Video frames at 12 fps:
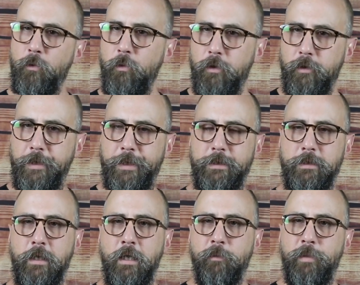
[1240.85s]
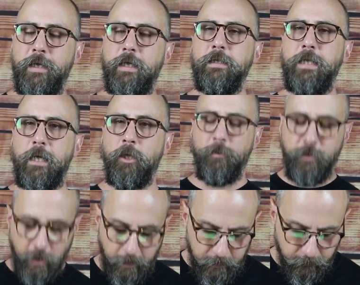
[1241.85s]
world is, but they can take an
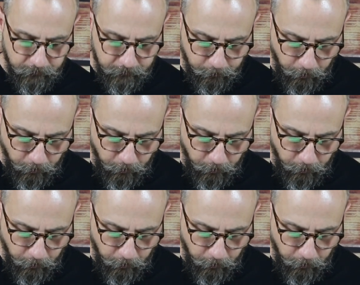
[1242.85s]
objective